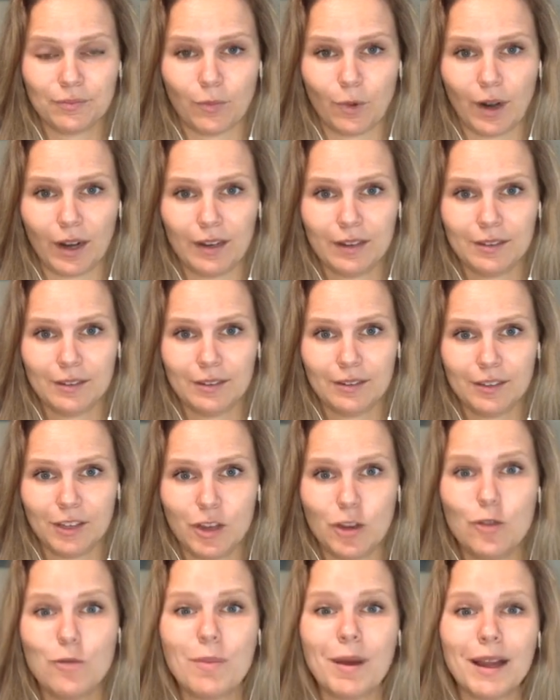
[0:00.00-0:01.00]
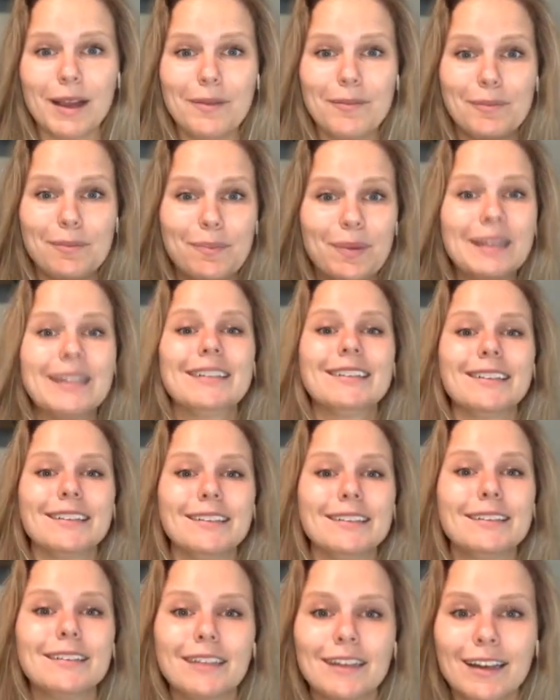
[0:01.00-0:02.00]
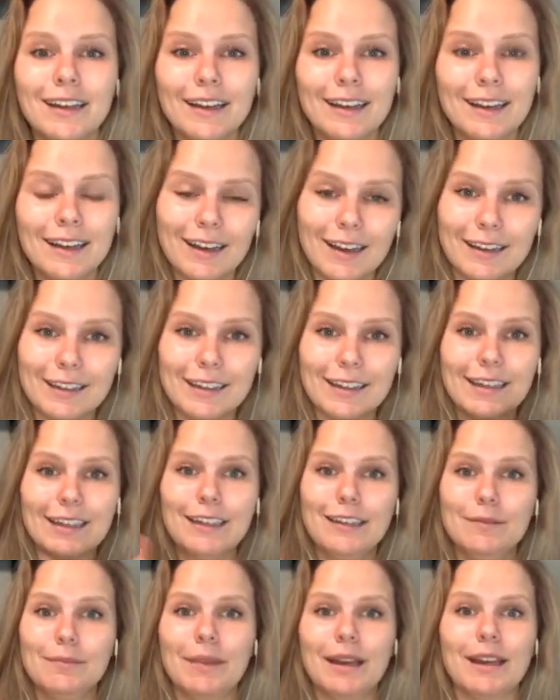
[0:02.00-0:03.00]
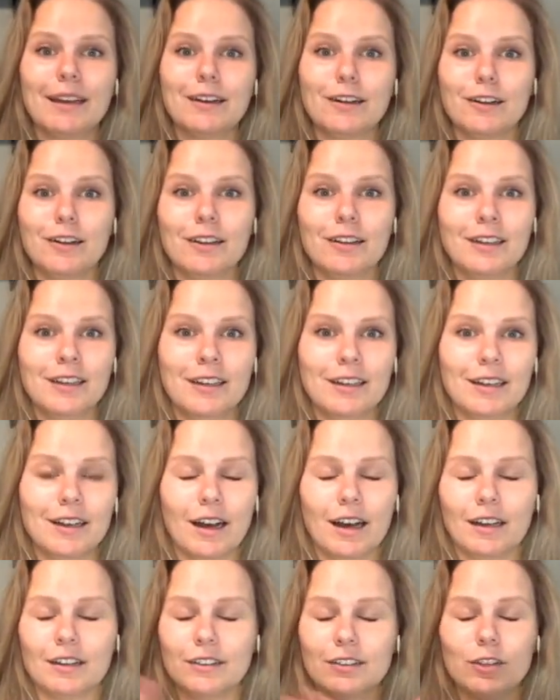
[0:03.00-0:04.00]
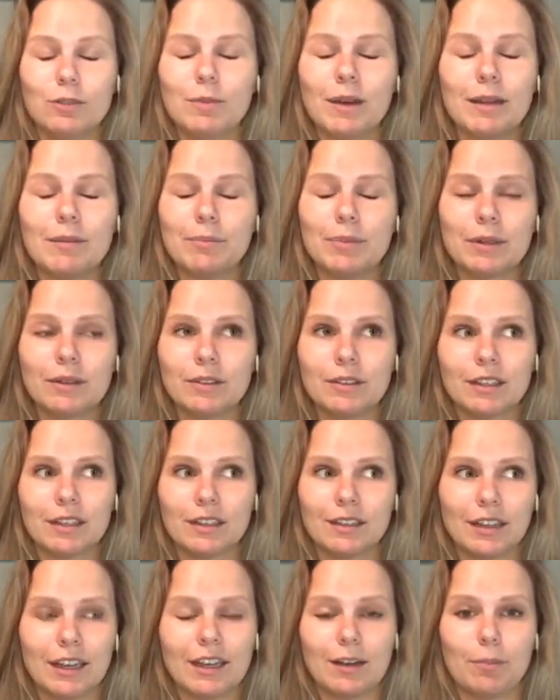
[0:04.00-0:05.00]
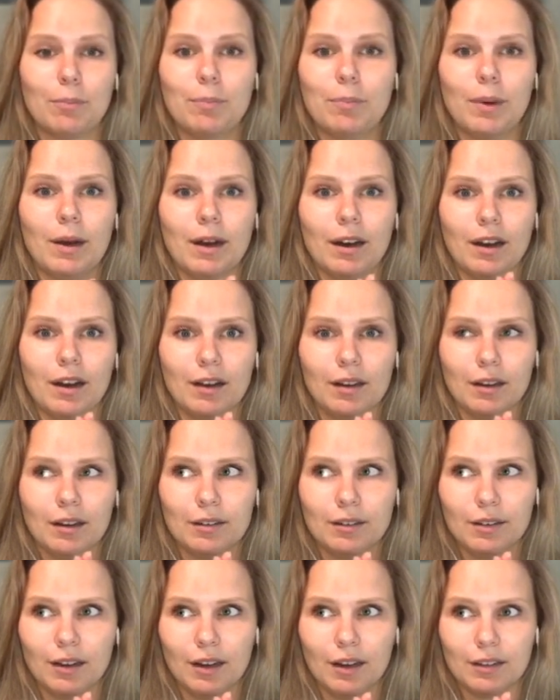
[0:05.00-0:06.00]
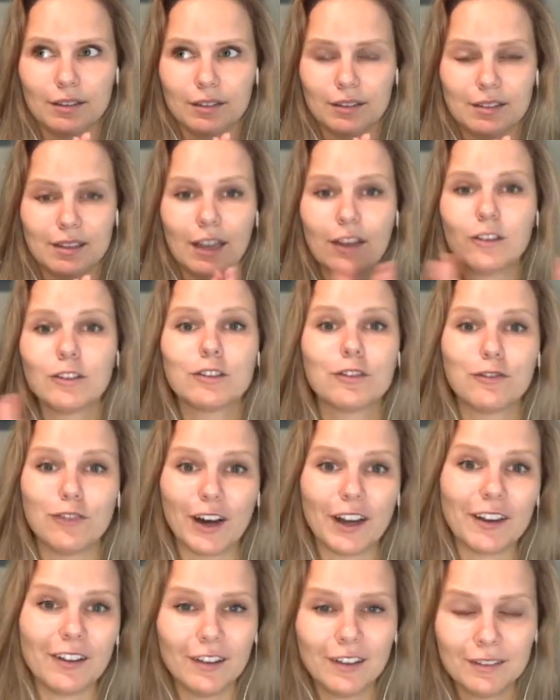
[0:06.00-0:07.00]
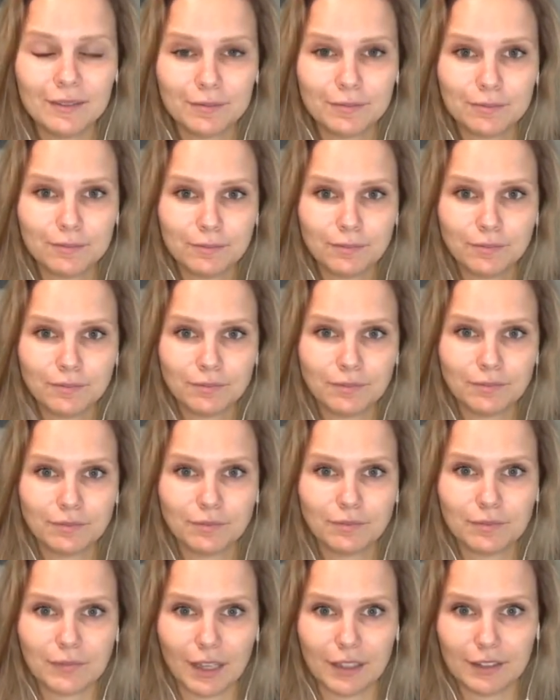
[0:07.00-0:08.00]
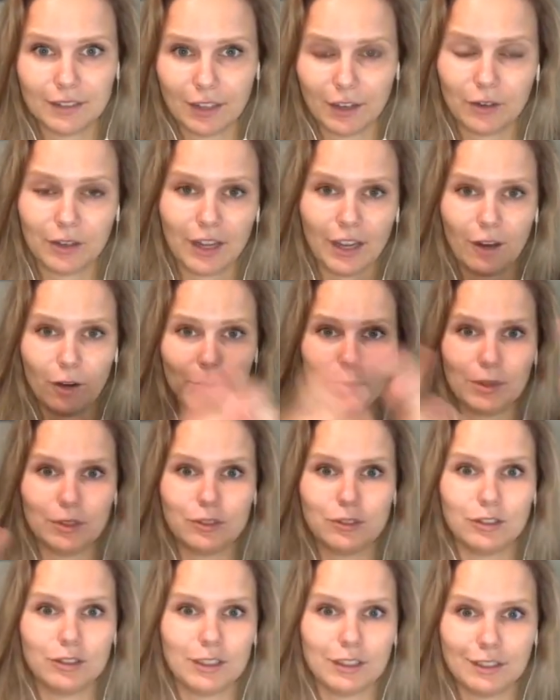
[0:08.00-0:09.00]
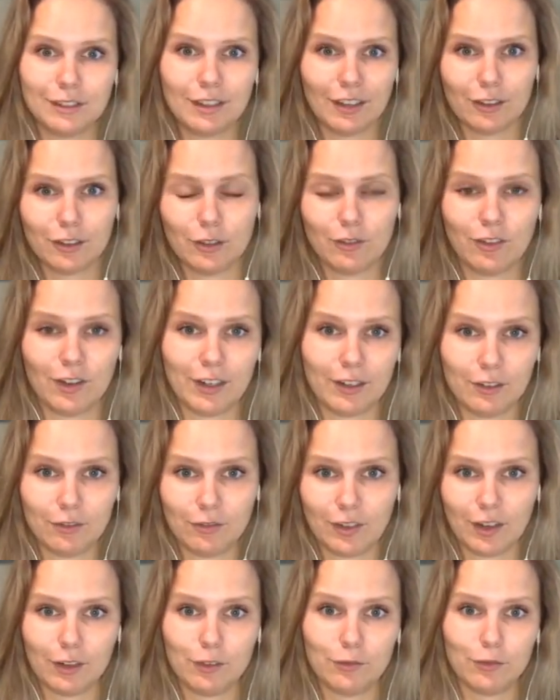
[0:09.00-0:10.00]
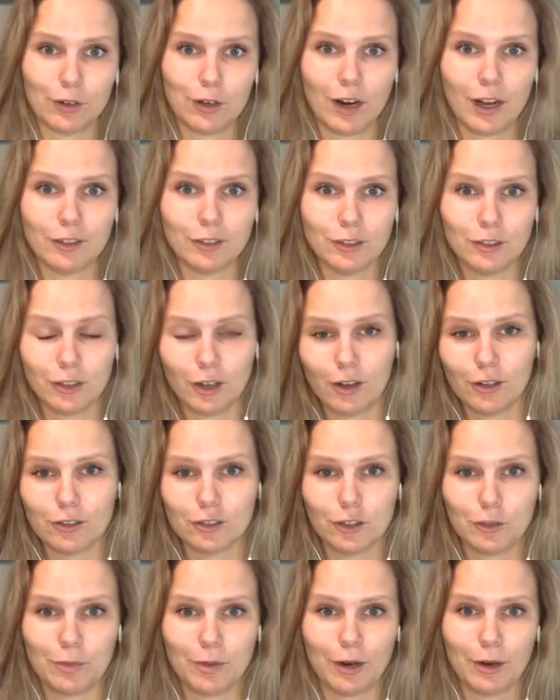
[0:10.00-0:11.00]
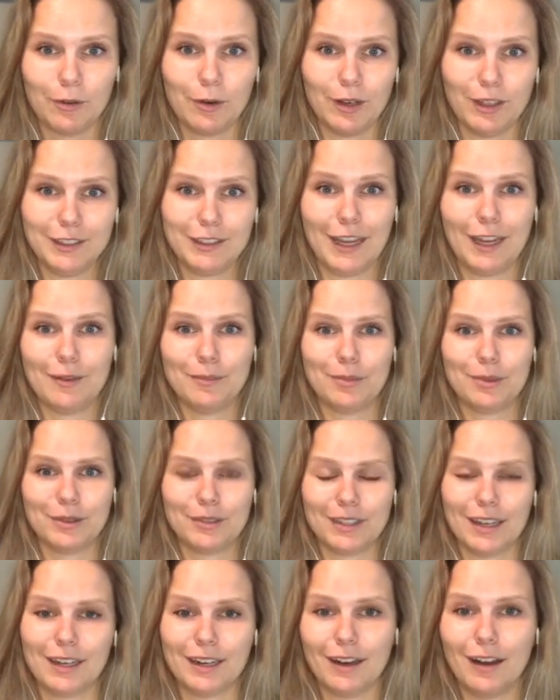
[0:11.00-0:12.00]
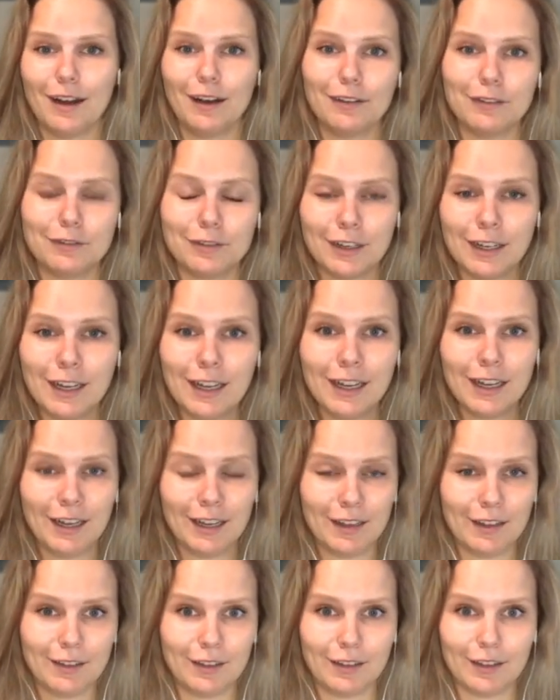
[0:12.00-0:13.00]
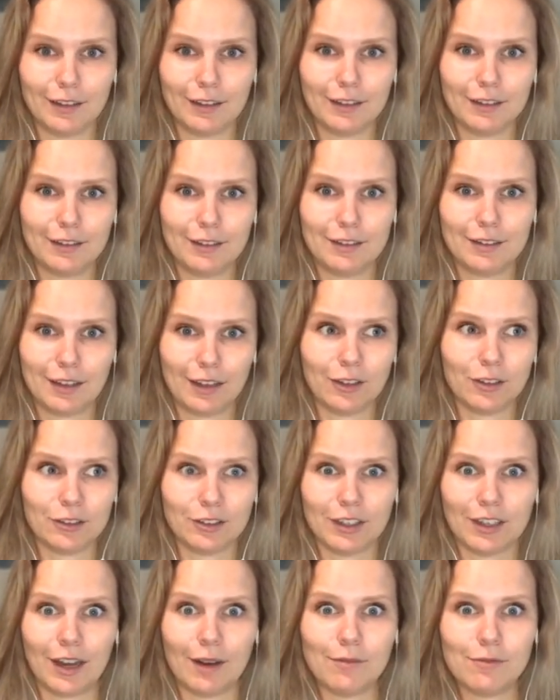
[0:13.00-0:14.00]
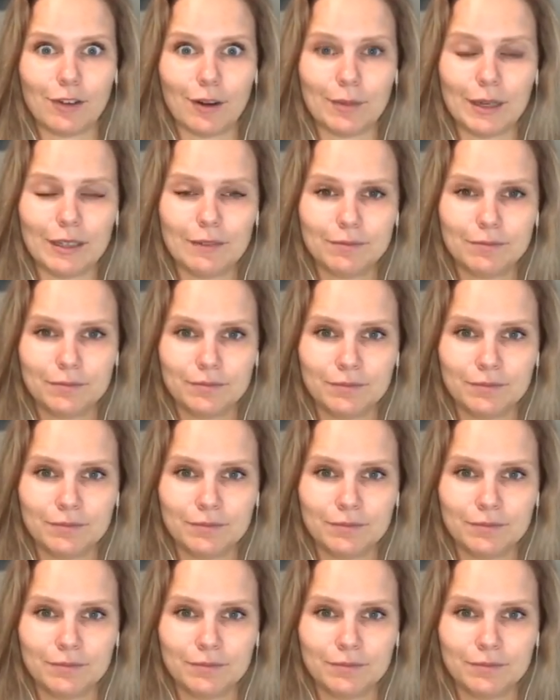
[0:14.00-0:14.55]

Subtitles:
right? You might build an email, you might build a sales funnel and say, okay, I'll build you this sales funnel for $100, but I want 10% of the sales that come from it,